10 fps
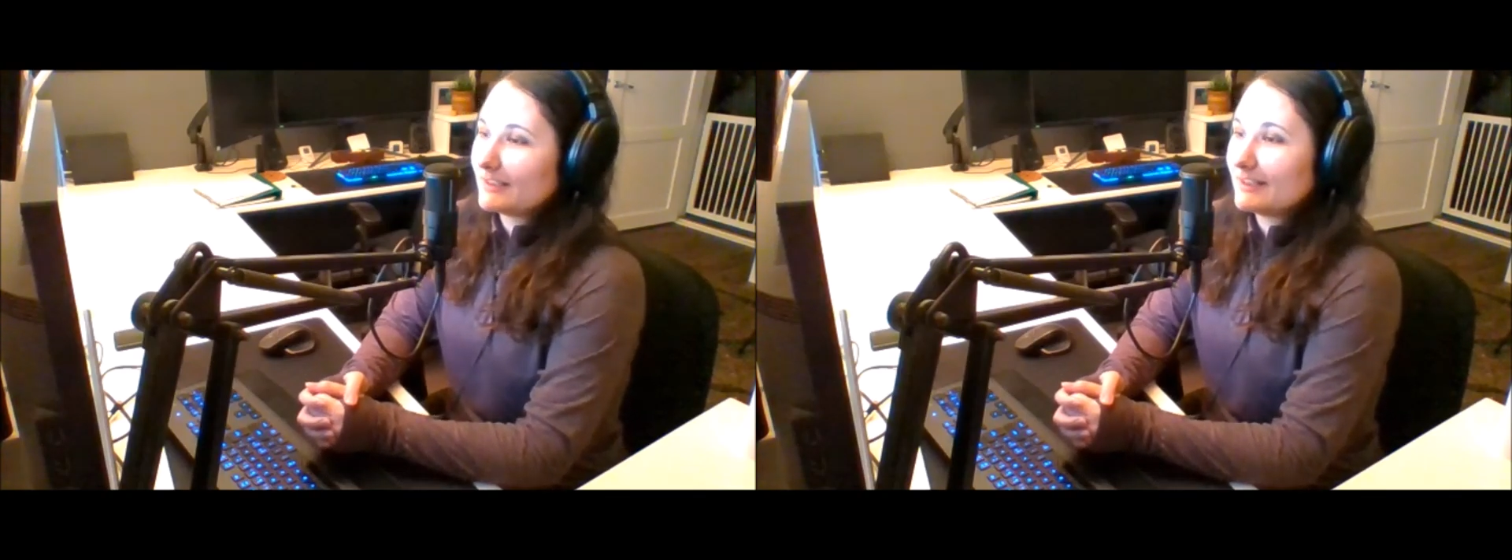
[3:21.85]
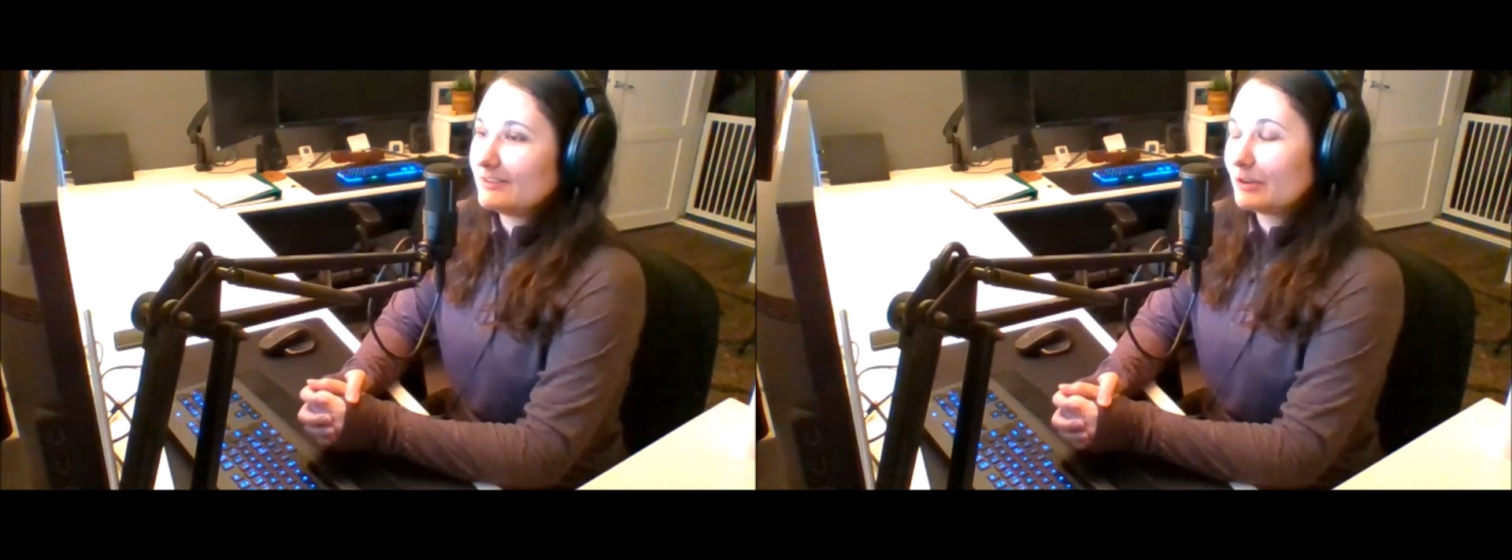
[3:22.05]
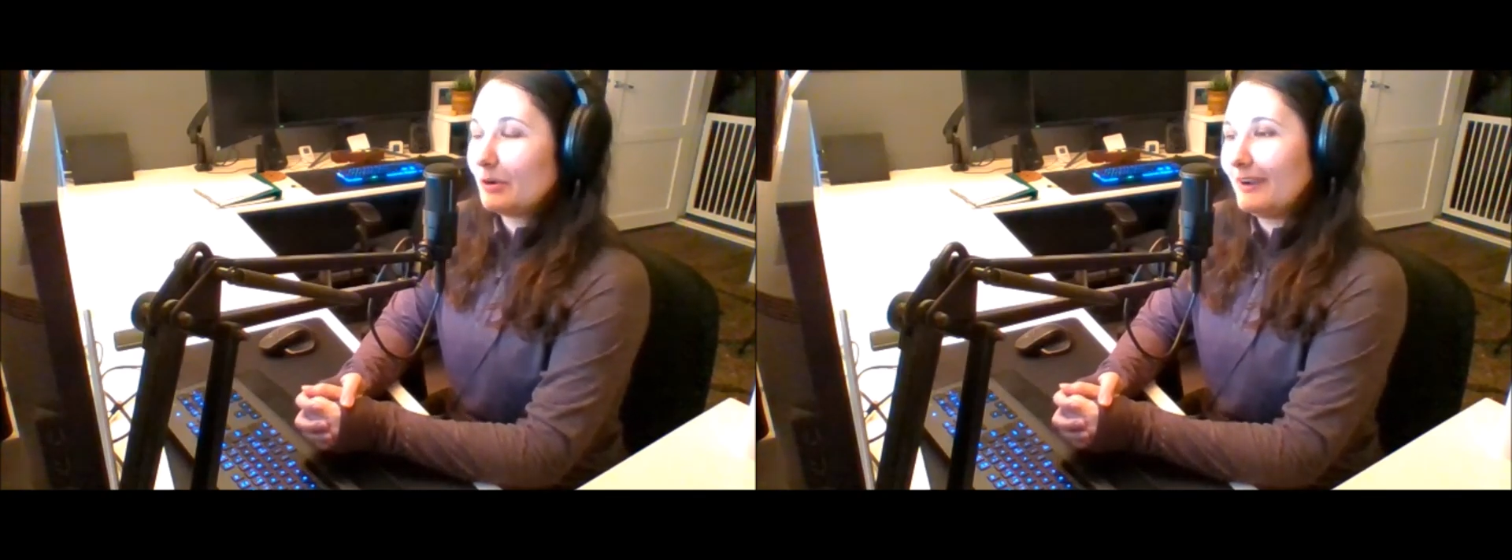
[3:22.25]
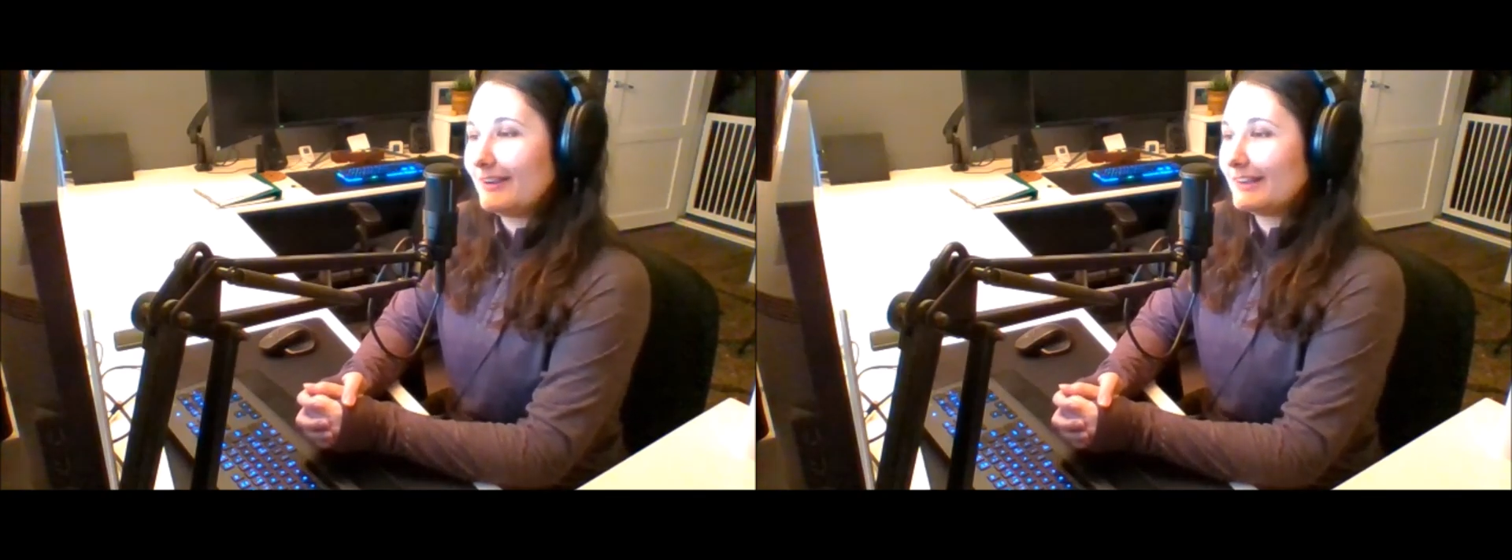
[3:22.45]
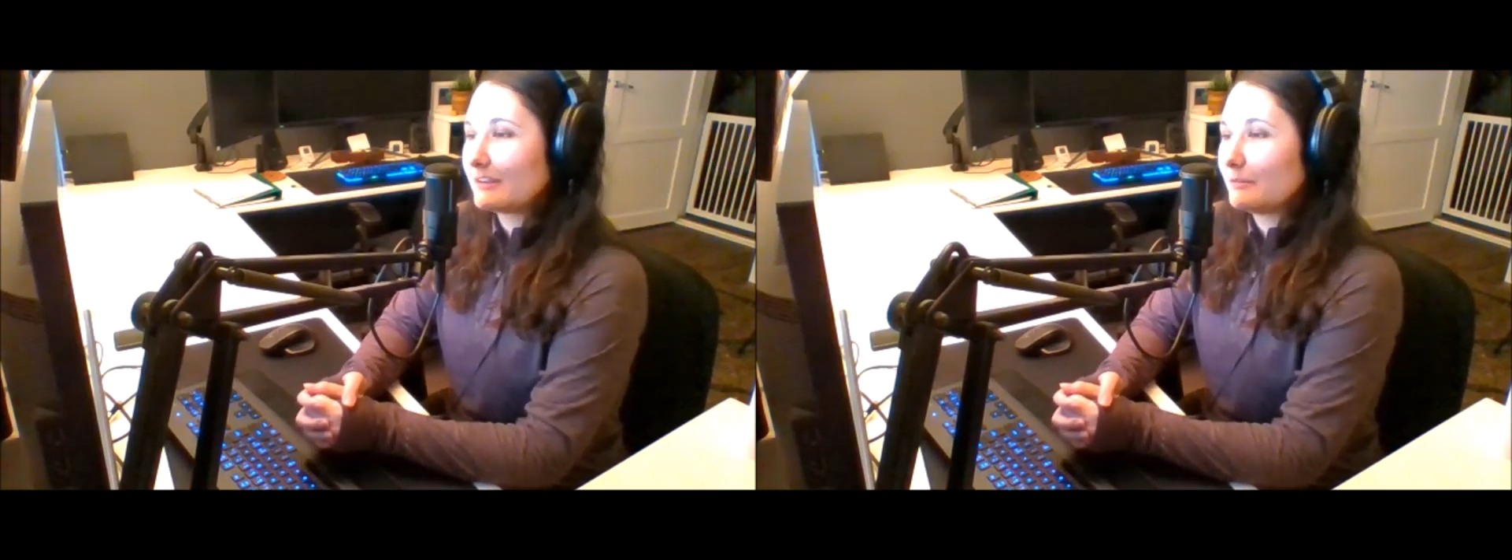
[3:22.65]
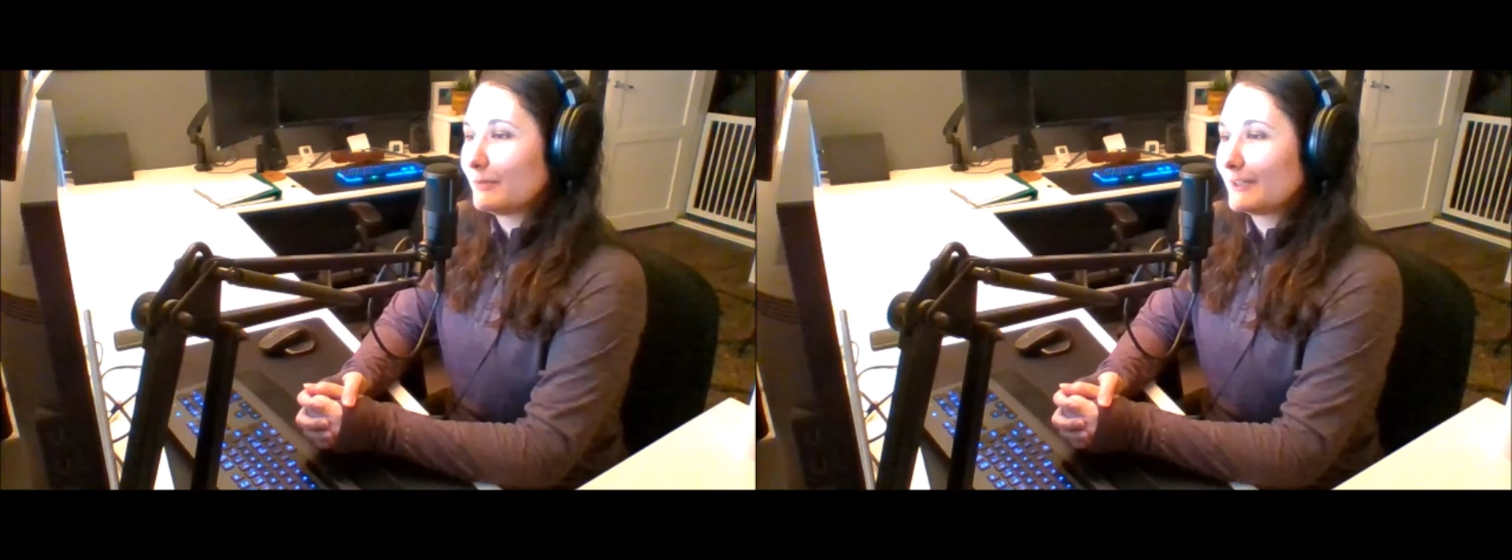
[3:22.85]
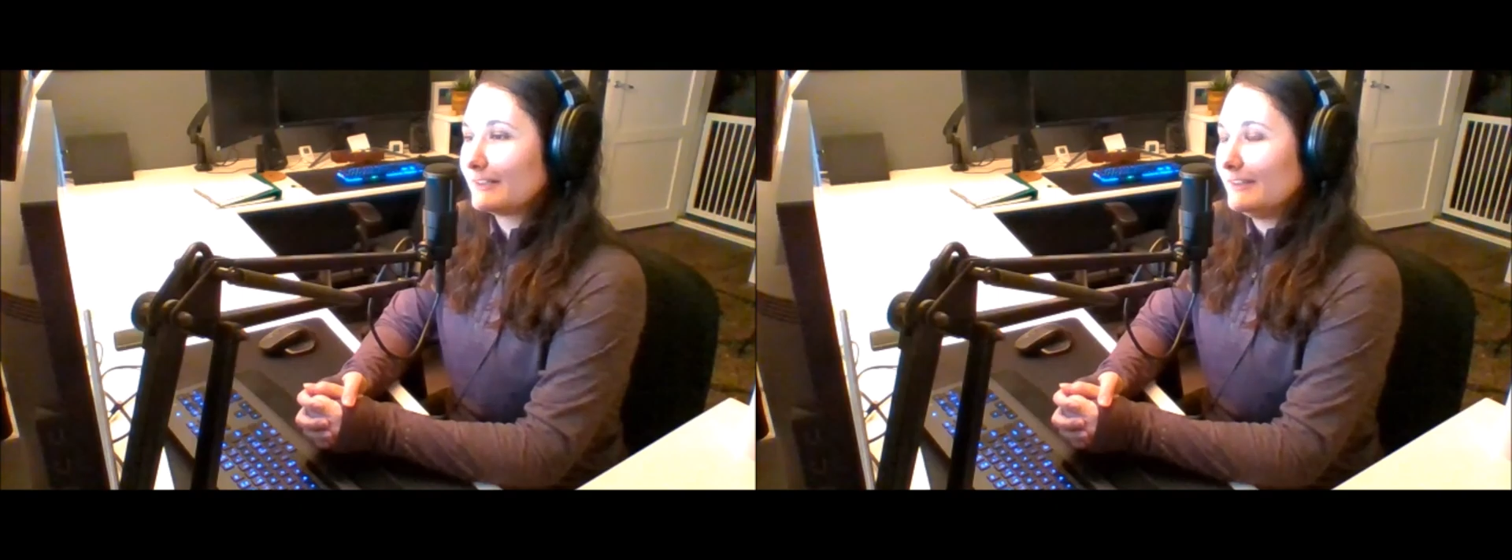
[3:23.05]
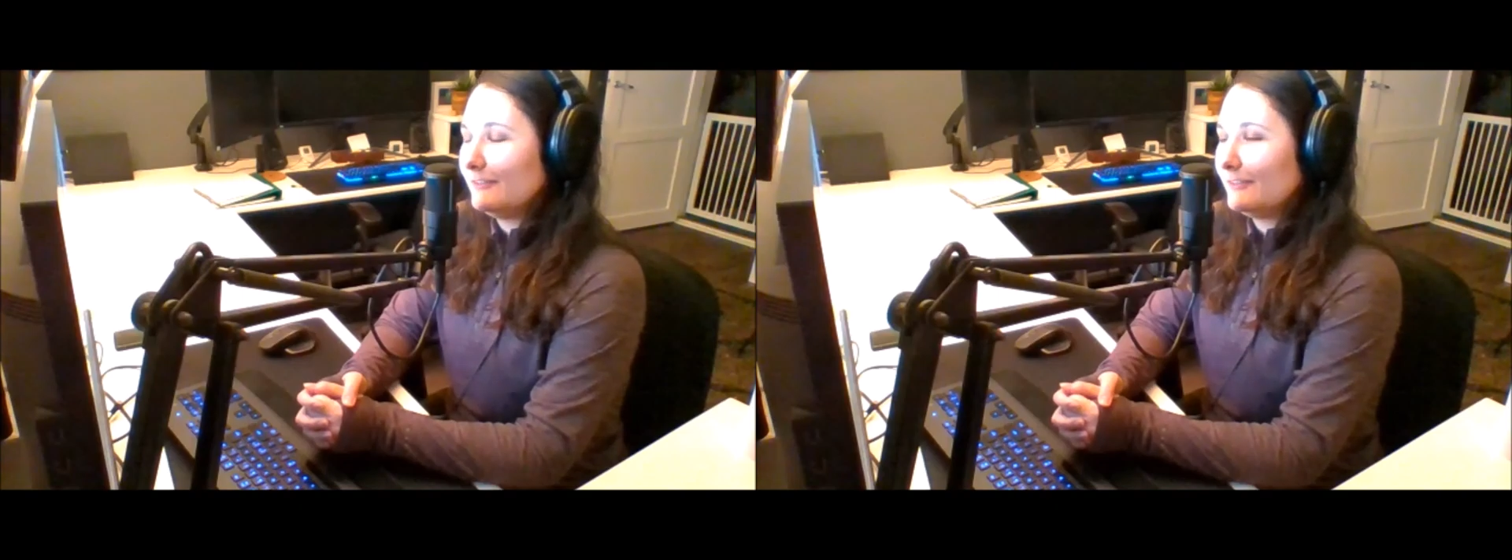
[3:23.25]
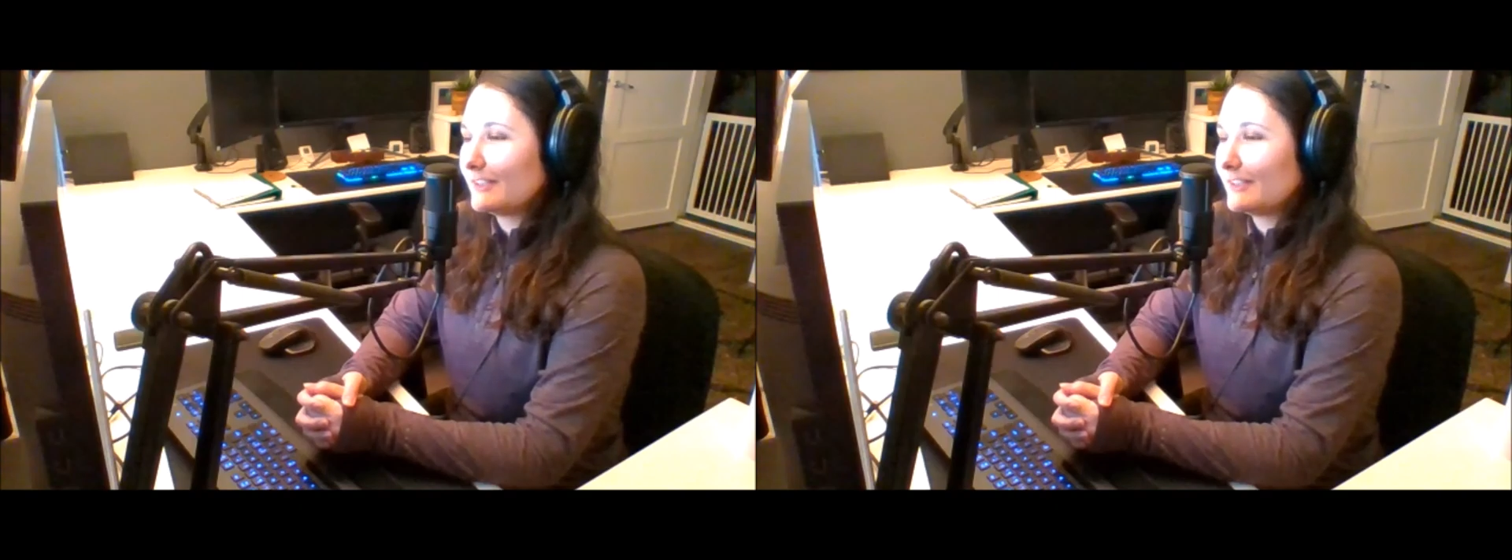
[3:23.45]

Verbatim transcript: it is so highly competitive,